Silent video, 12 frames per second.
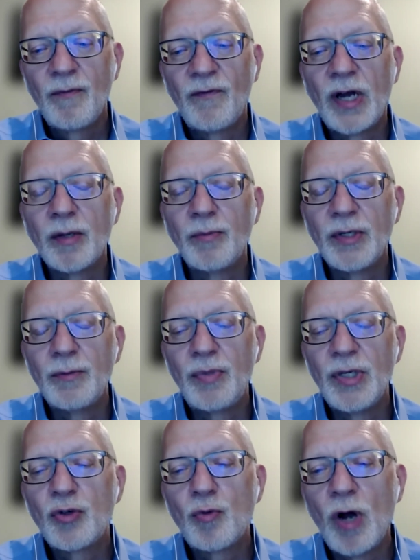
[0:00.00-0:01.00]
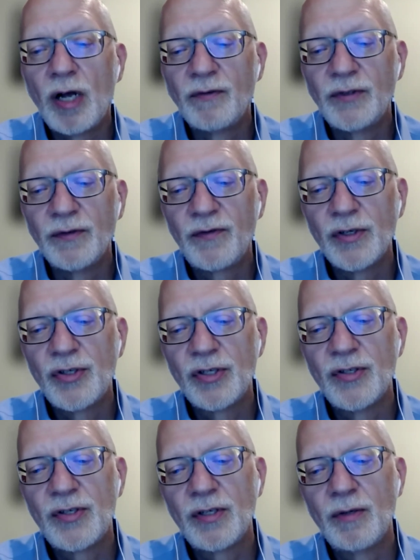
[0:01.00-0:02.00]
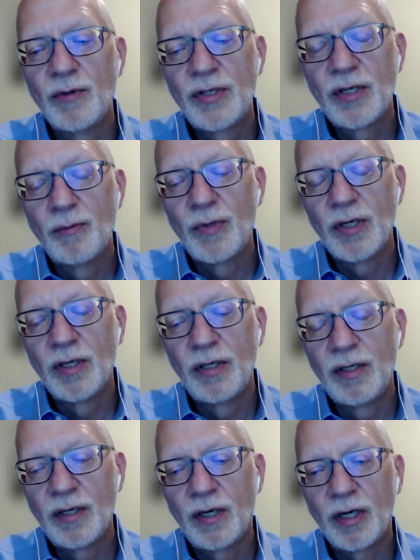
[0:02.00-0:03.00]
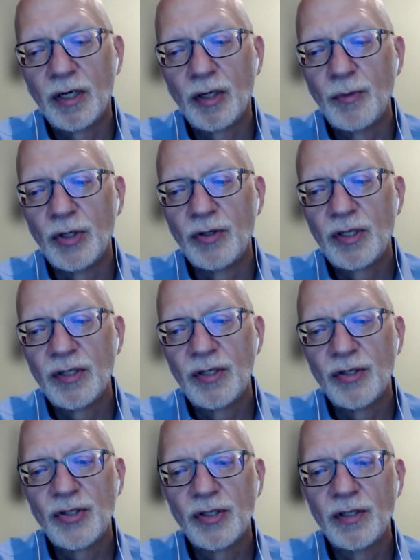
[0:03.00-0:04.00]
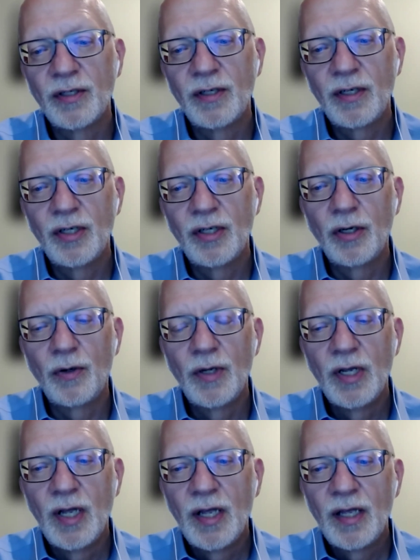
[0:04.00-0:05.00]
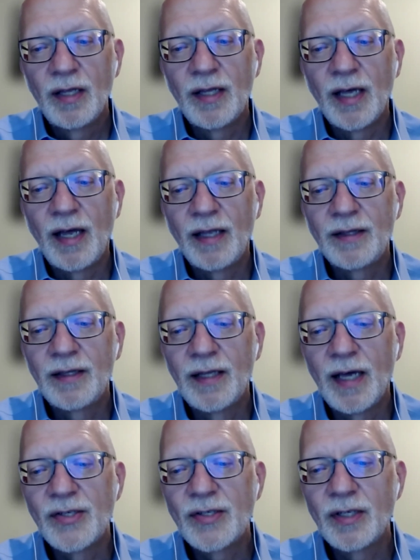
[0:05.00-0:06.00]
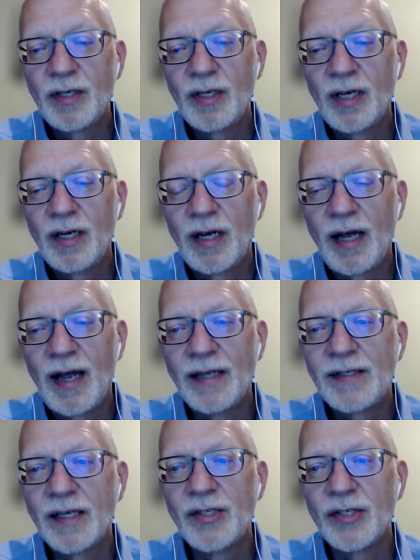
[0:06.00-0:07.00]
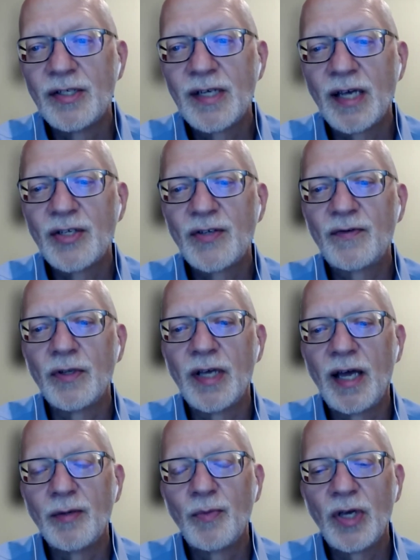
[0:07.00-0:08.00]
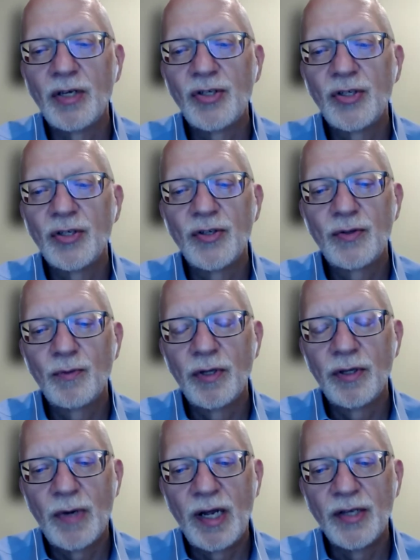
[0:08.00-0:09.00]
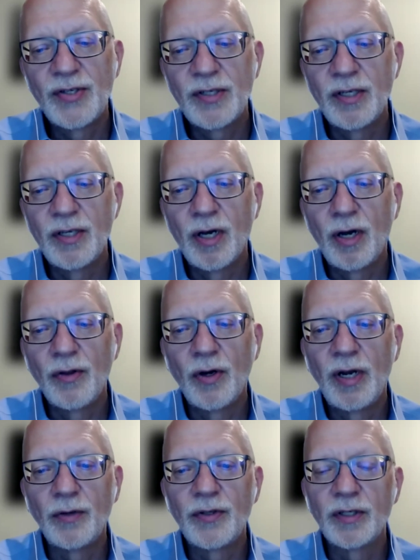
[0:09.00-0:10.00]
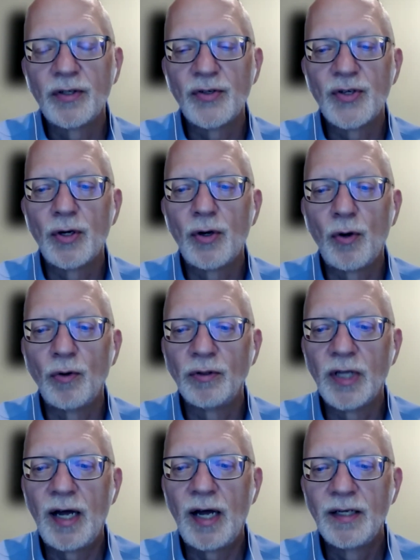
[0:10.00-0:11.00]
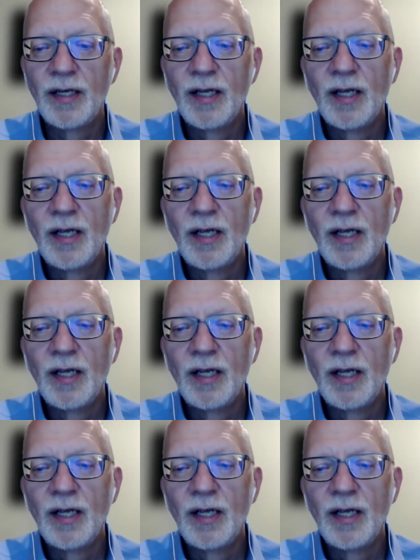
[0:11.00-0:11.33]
vitamin B12 deficiency, which can be an autoimmune condition, you know, that's I tend to test for that in patients with myasthenia, although I don't think there's a whole lot